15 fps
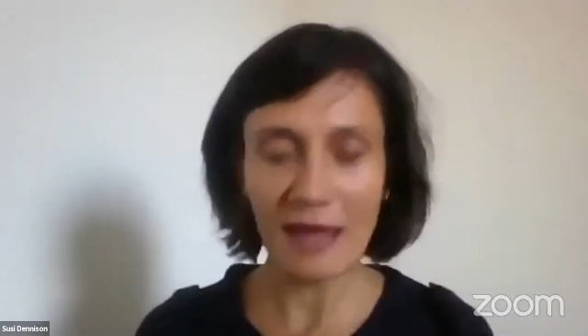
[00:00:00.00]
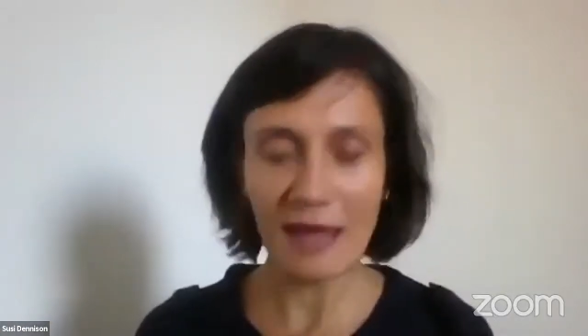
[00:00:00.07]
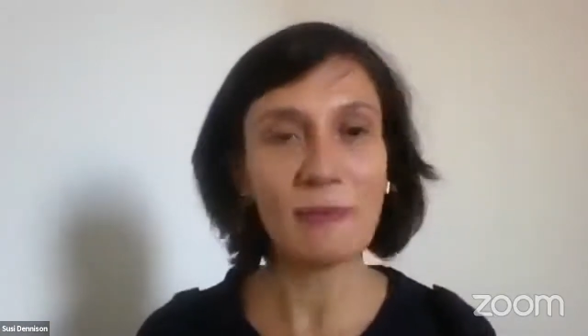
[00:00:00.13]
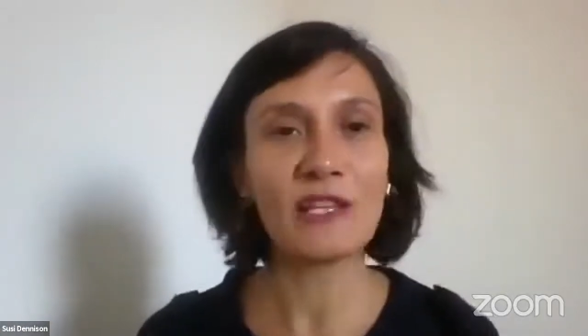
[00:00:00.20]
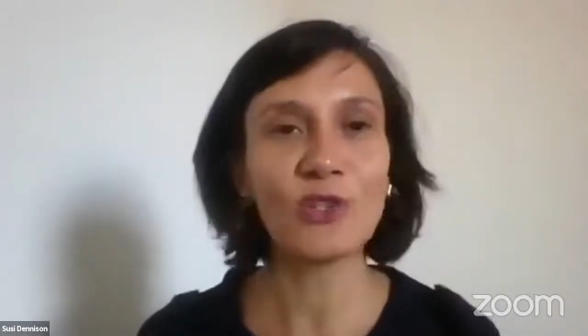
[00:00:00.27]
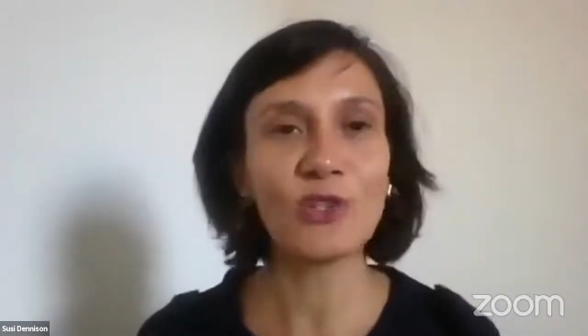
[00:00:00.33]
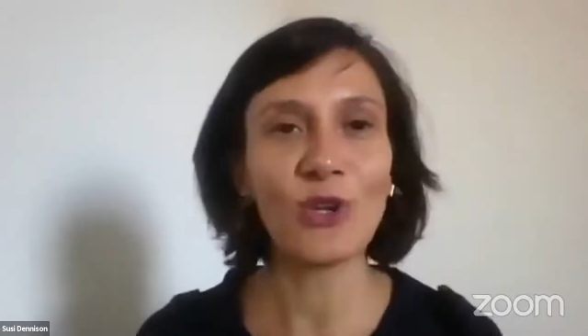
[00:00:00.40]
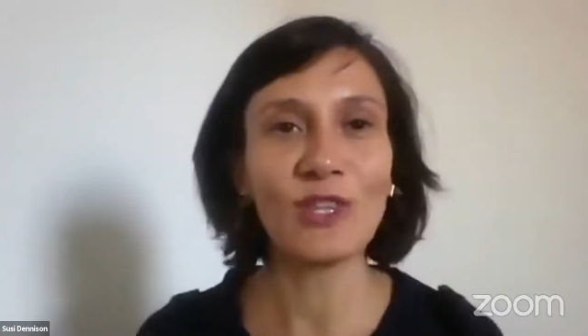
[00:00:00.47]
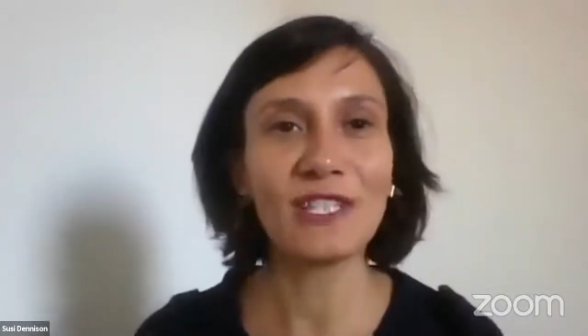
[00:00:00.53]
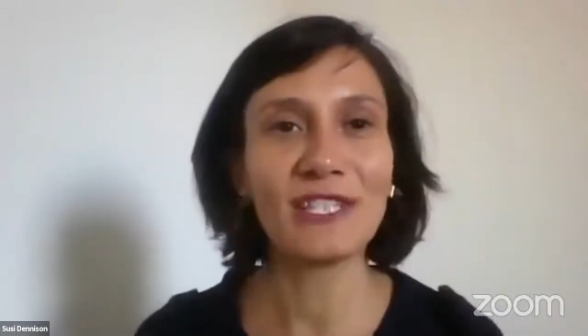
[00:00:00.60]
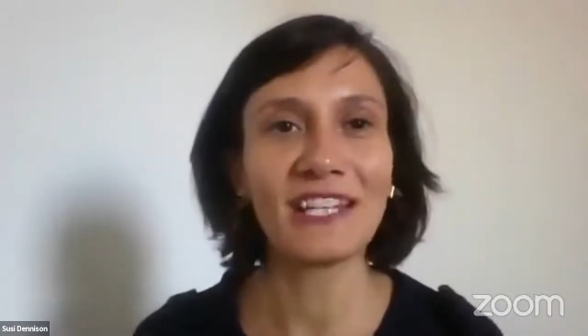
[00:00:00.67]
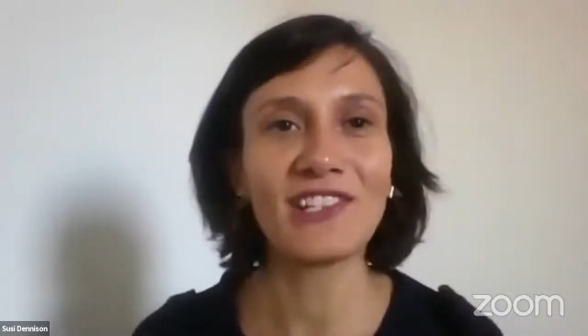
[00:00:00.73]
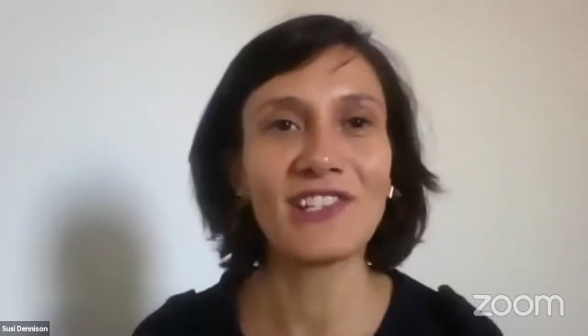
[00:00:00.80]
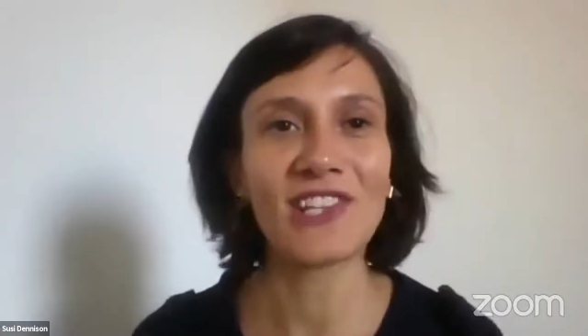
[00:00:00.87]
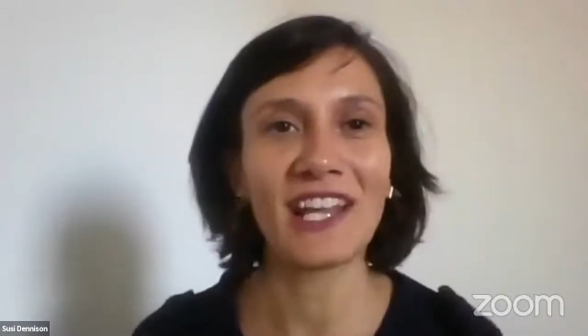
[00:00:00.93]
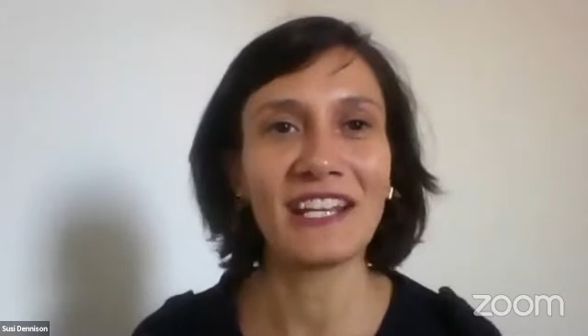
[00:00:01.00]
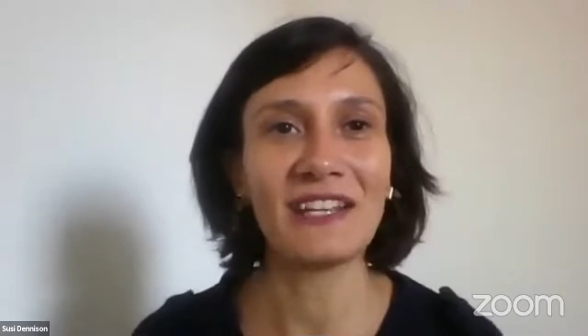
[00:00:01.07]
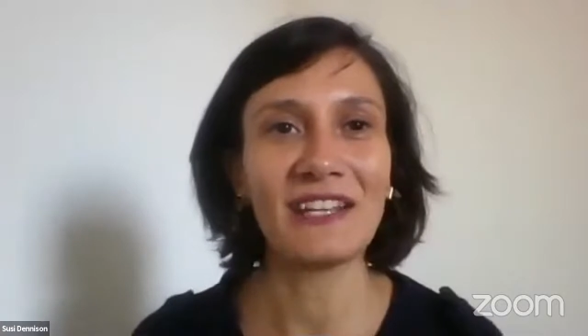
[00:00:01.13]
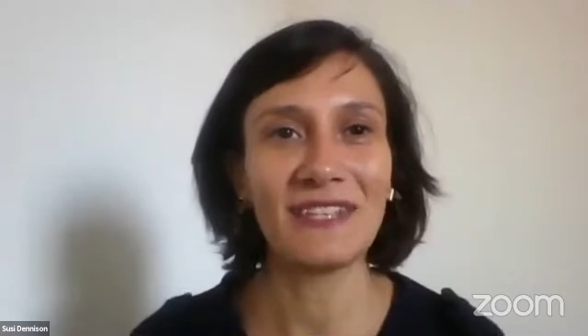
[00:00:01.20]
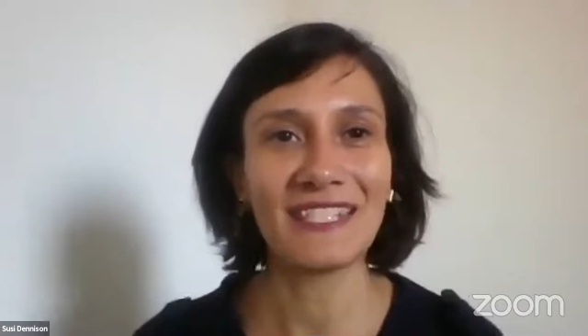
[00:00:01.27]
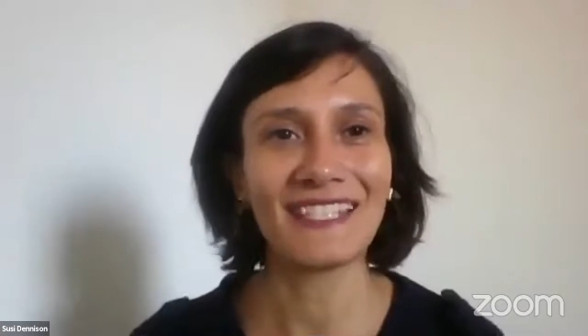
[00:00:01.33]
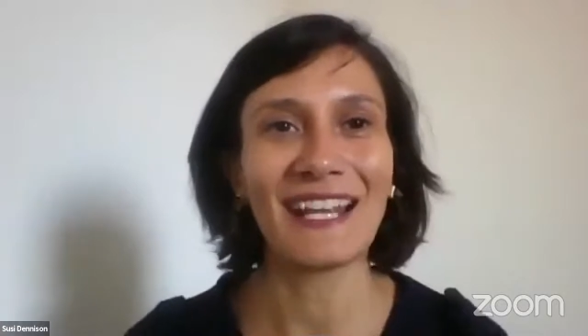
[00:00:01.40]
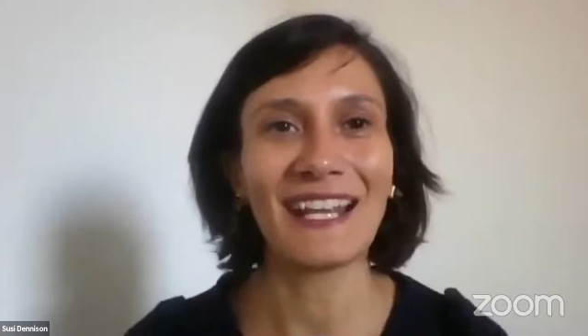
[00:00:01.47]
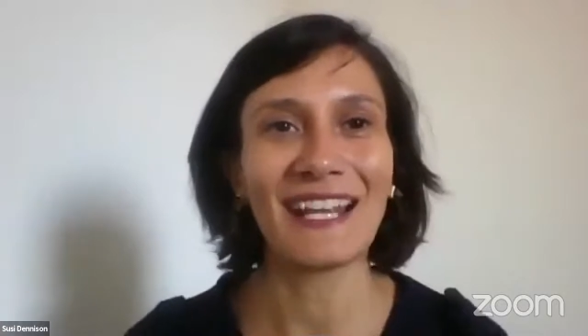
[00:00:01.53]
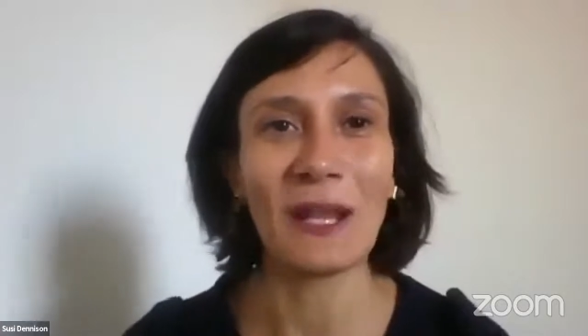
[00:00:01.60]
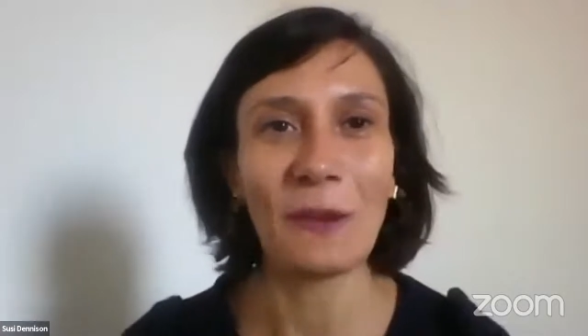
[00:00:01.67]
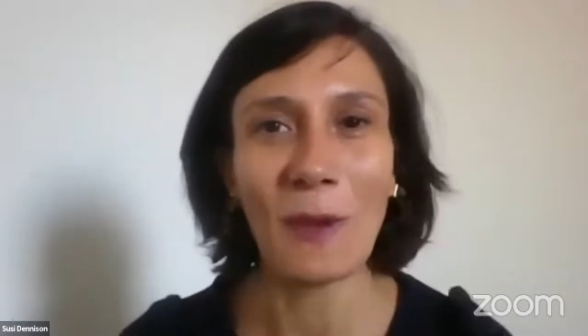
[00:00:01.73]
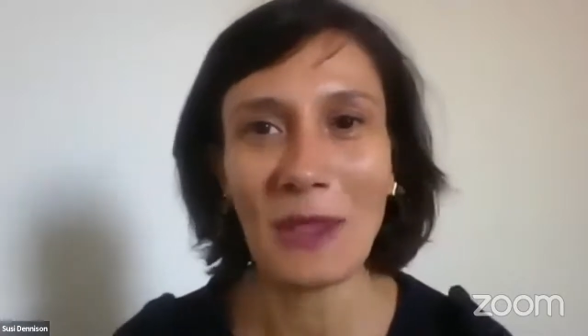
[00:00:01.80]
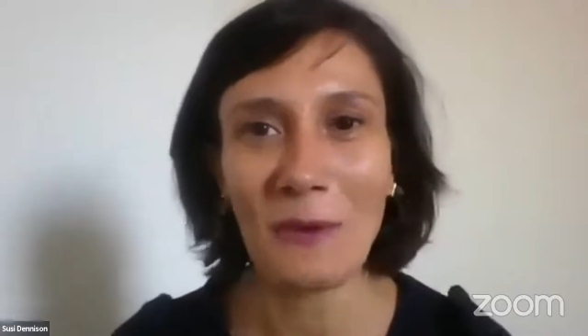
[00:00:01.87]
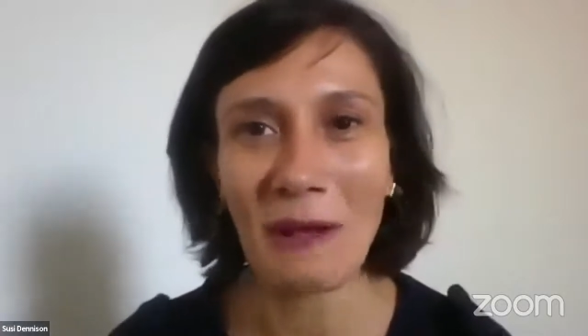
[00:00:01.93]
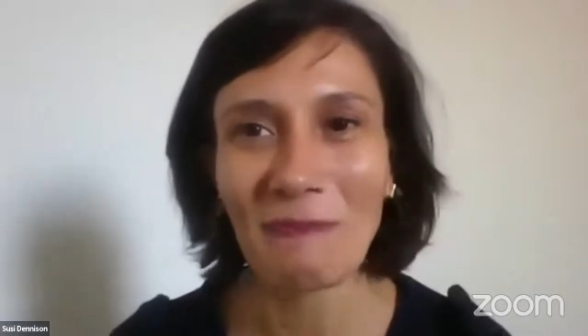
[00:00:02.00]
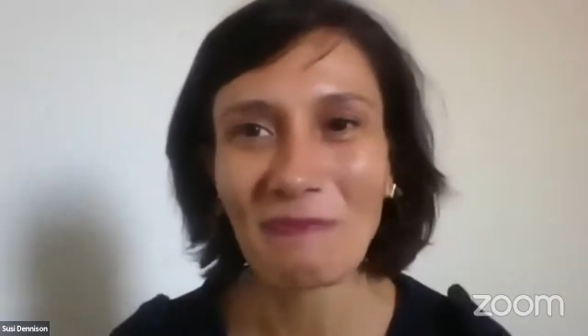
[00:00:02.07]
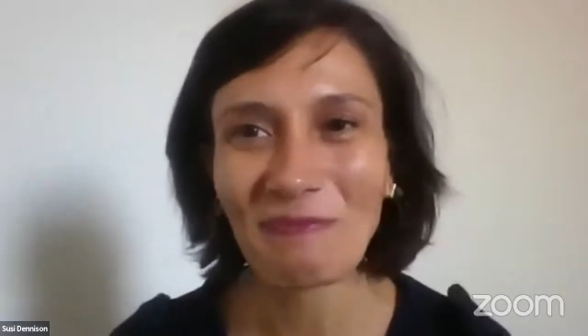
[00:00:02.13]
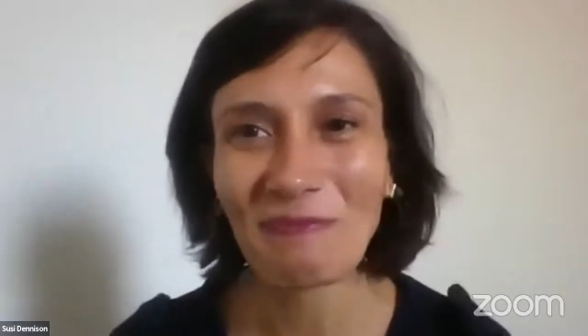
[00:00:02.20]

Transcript: enjoy the sunshine if it's sunny where you are.